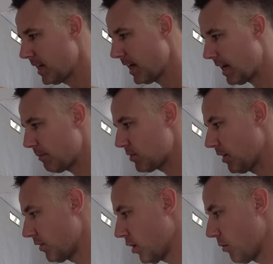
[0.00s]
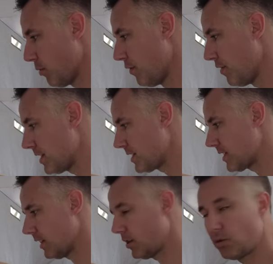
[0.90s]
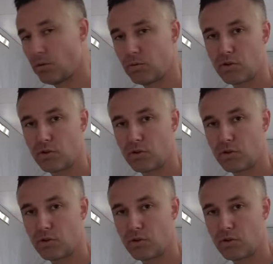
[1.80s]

So I've got to remove this little